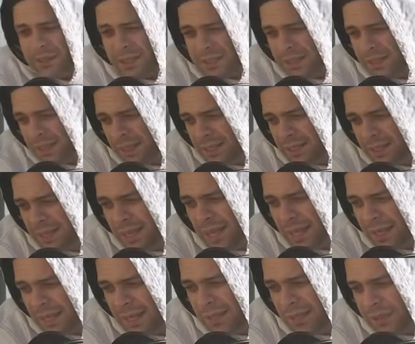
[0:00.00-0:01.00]
This
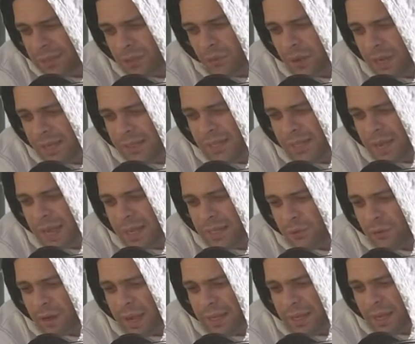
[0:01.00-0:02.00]
lady, this crazy ass
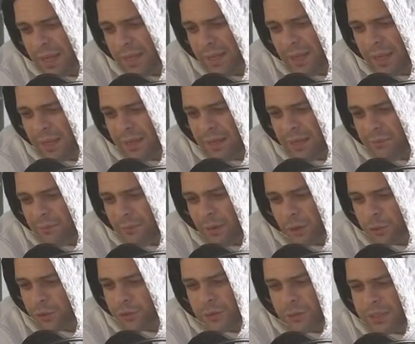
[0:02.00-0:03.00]
crackhead lady,
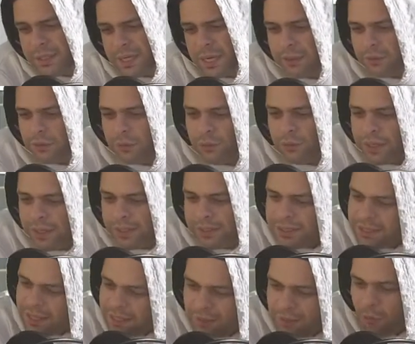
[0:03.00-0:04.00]
Marjorie Taylor Greene,
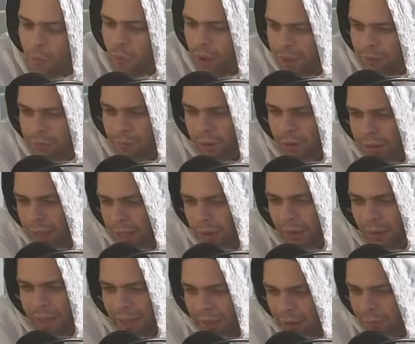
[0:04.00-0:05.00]
said the quiet part
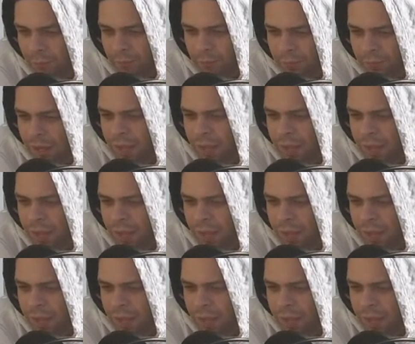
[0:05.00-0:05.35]
out loud.